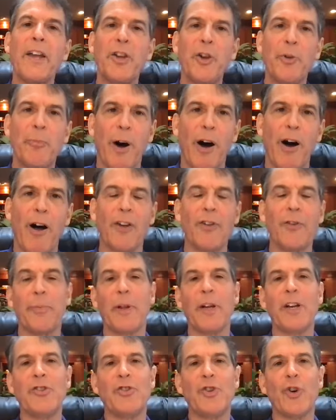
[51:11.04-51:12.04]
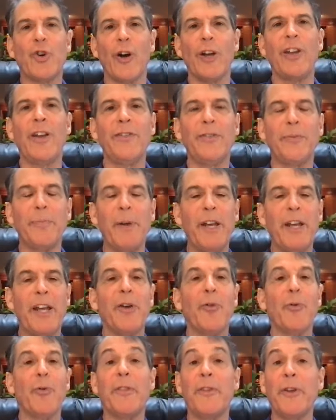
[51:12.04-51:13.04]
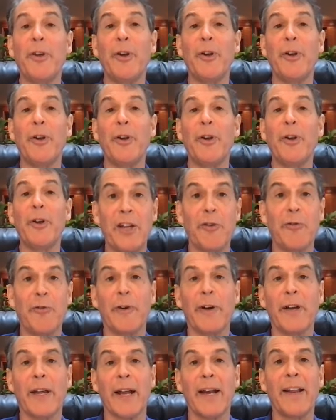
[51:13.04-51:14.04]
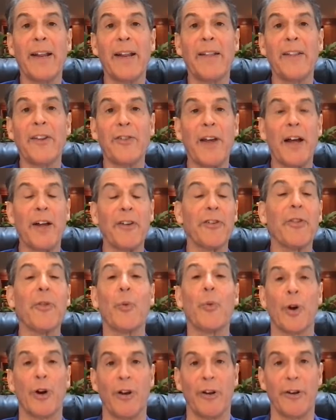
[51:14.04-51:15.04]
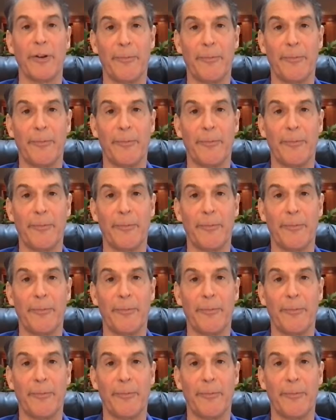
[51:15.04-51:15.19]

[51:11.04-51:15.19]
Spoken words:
you, Paul. It's been a joy speaking with you, and thank you for getting this out to the world.